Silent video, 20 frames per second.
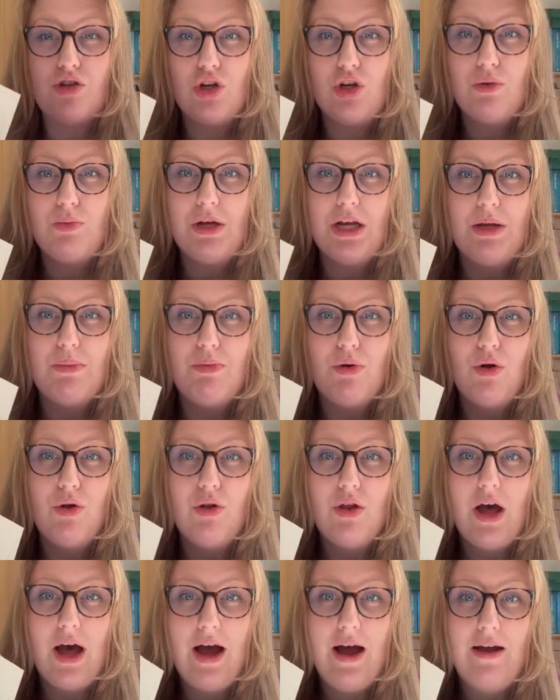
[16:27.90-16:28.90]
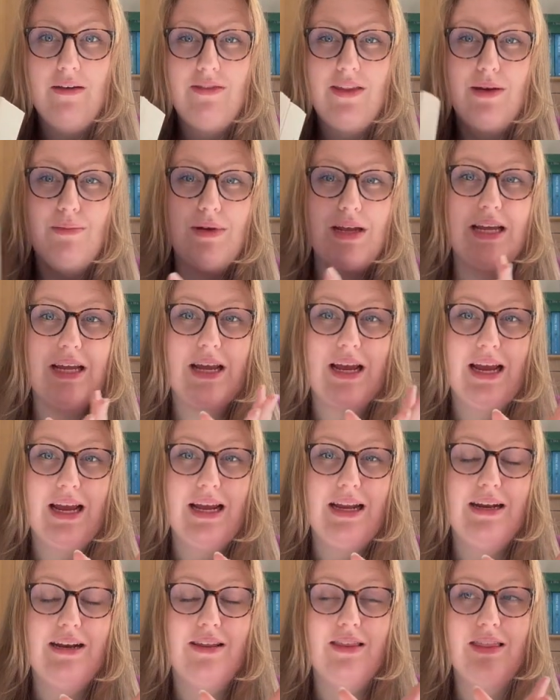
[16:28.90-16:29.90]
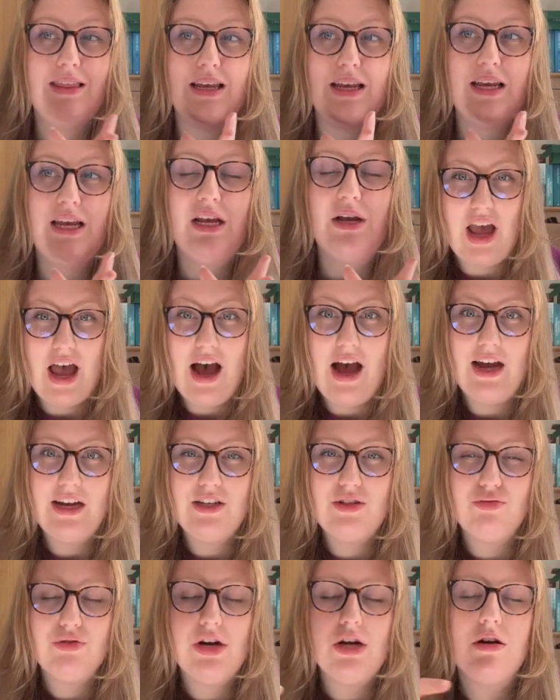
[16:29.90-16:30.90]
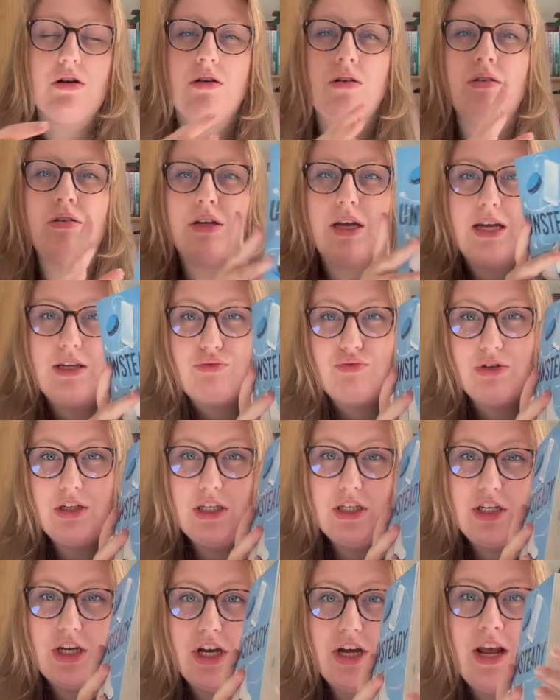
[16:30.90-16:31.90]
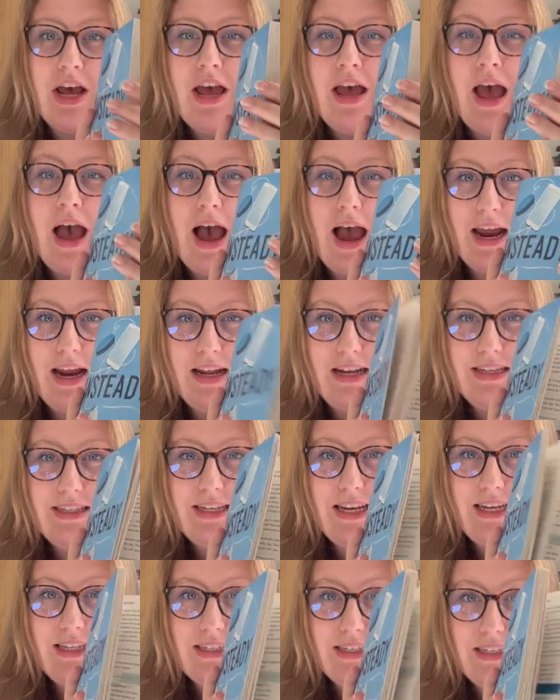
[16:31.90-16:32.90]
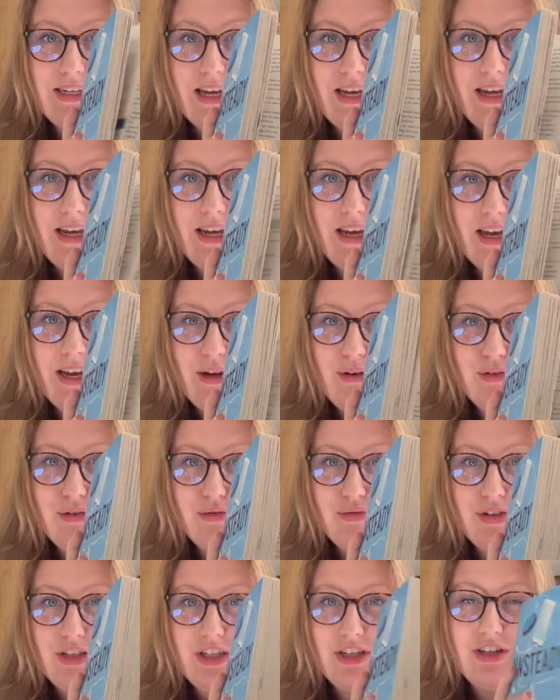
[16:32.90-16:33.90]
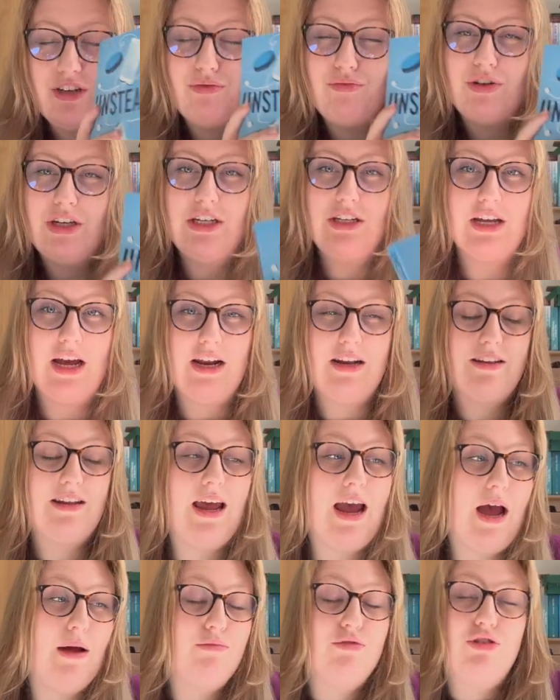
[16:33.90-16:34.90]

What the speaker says: people, and they meet in the ice ring. It's really good. I annotated it. It was a really good read to annotate. I'm